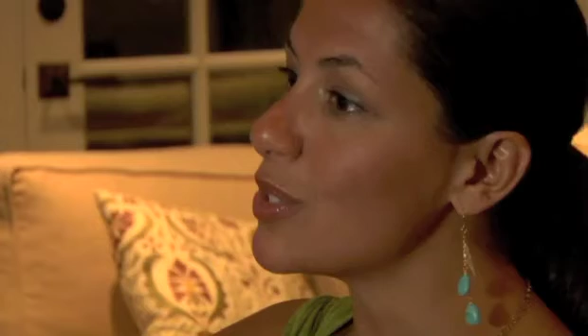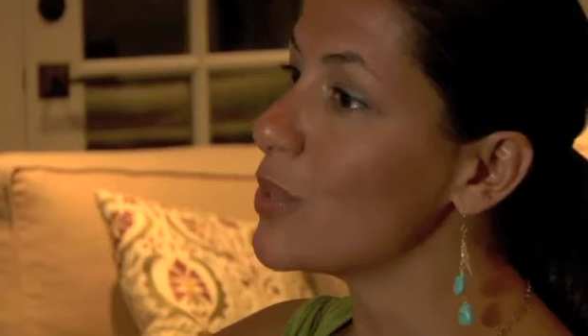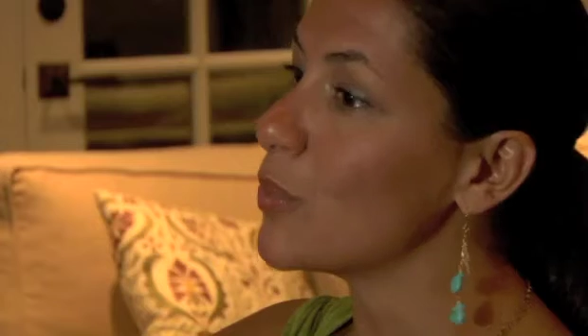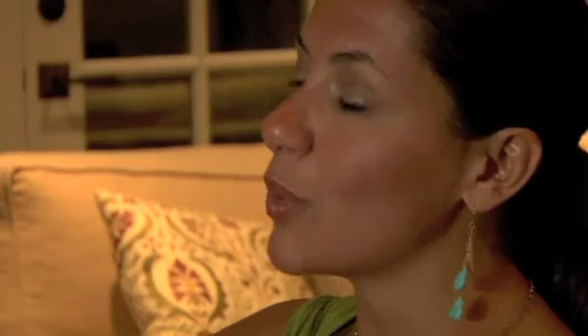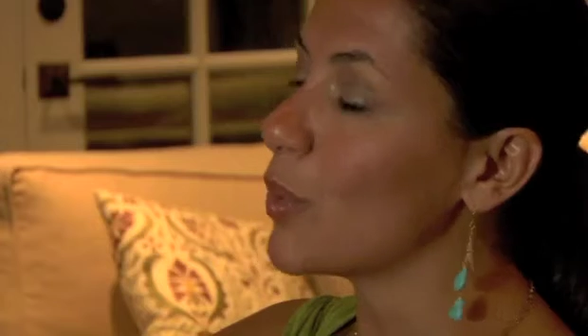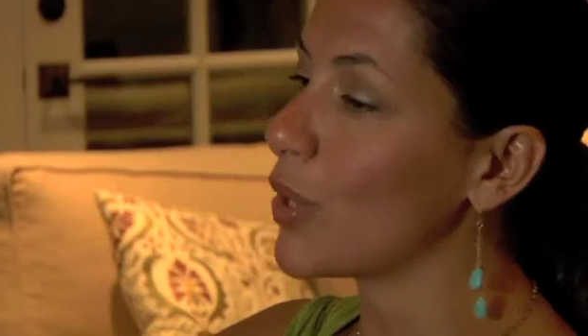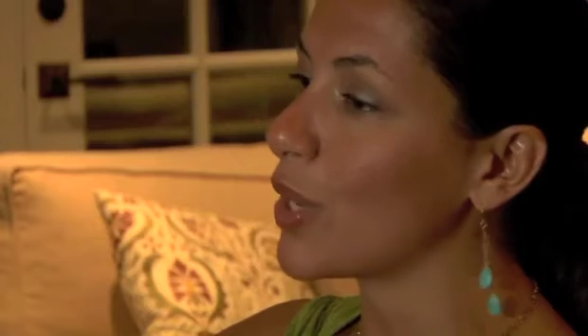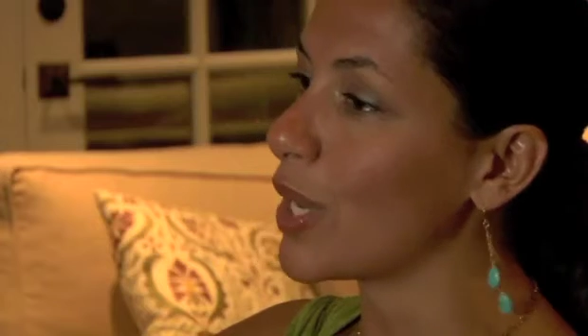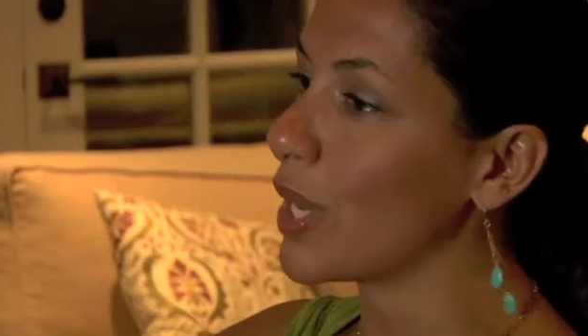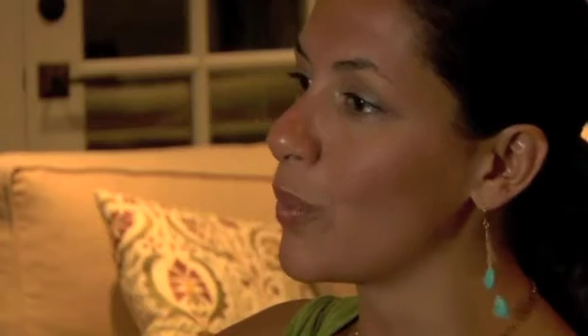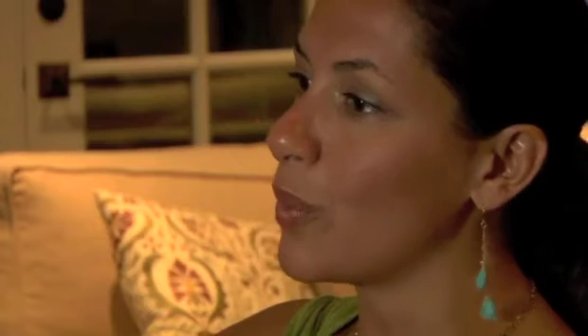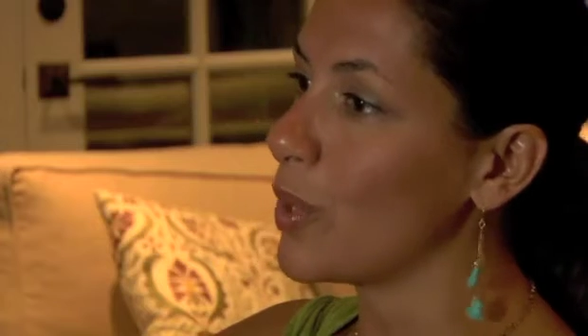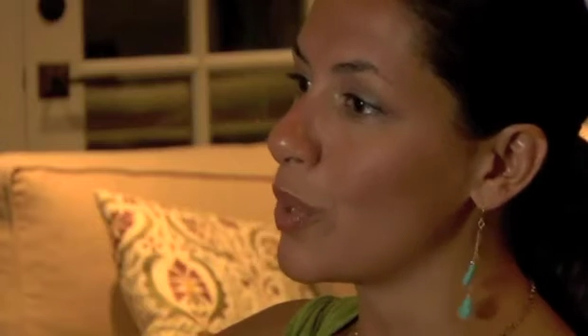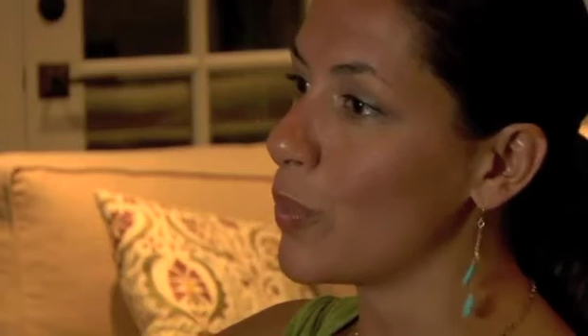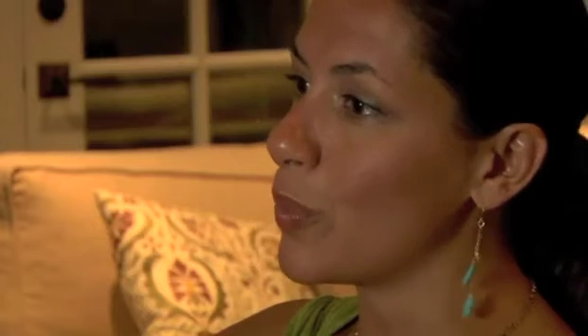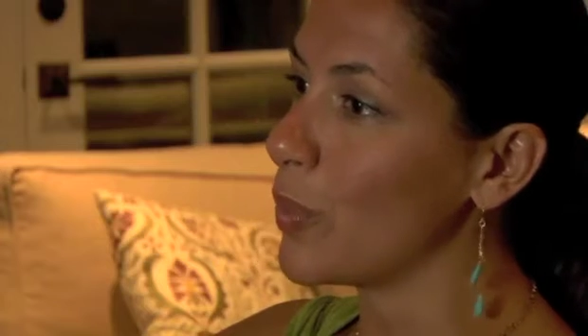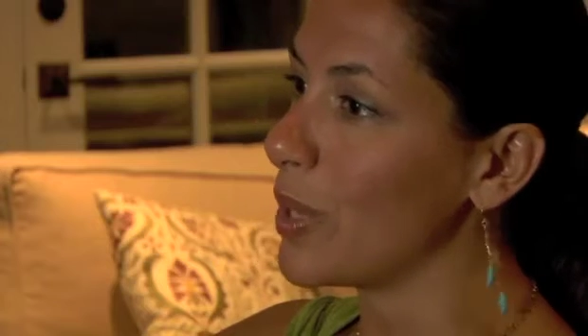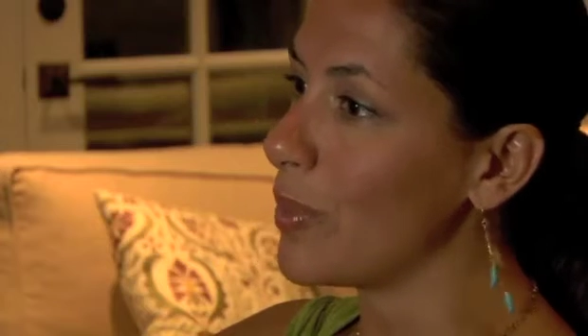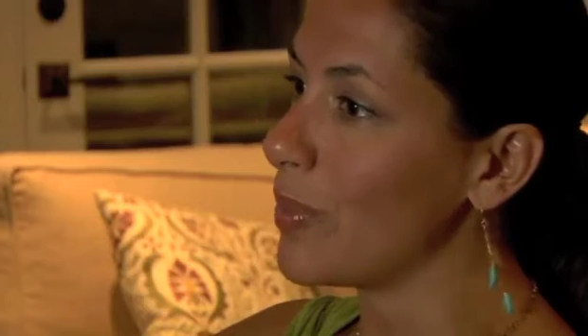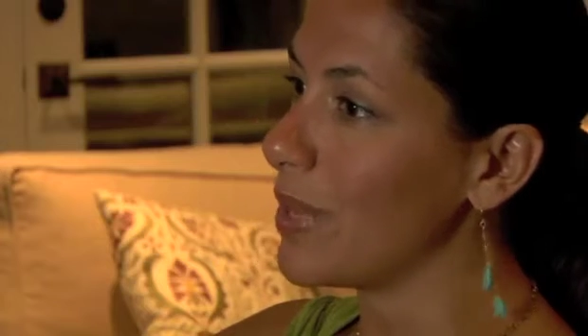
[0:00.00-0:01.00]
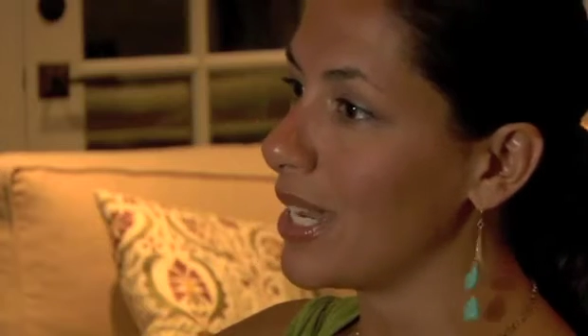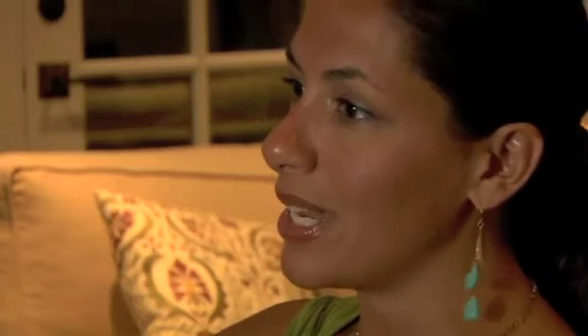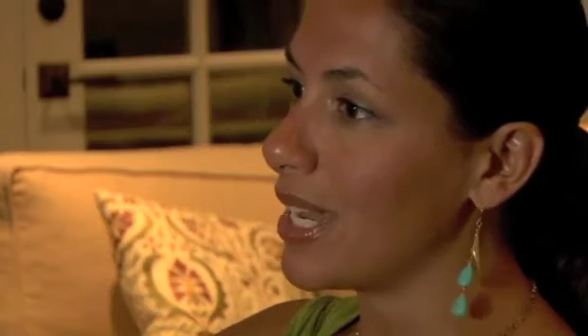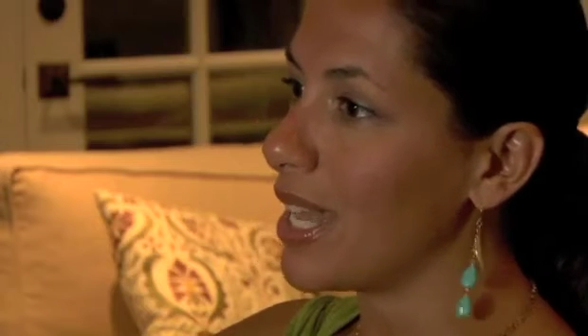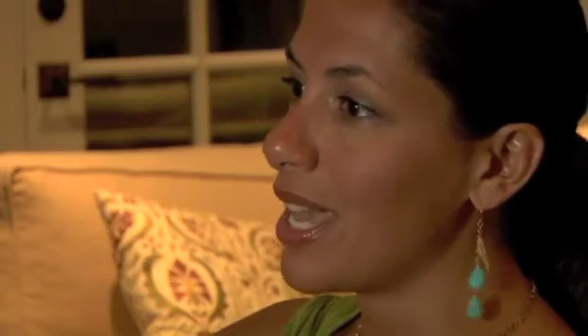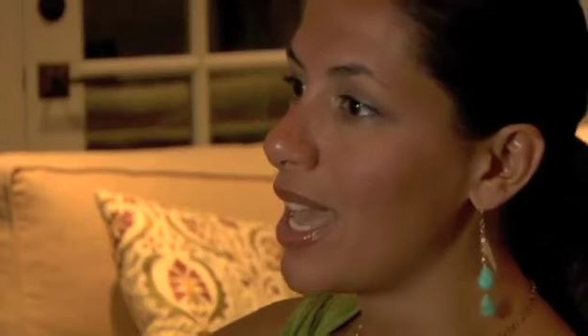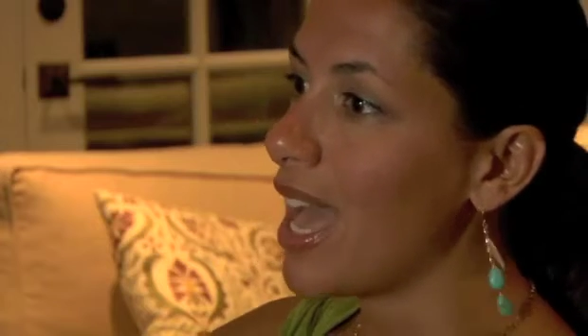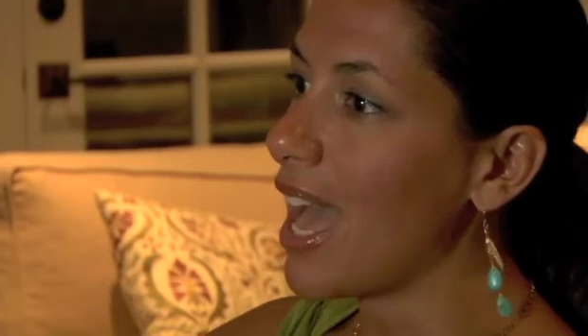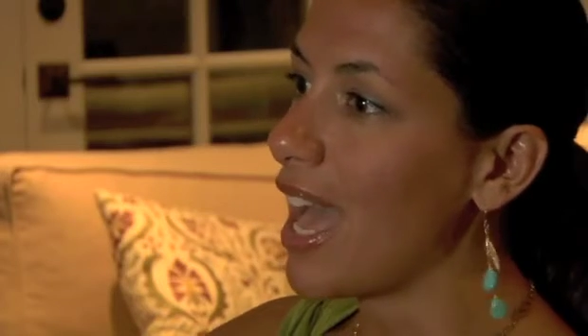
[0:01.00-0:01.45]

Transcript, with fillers: in working with women,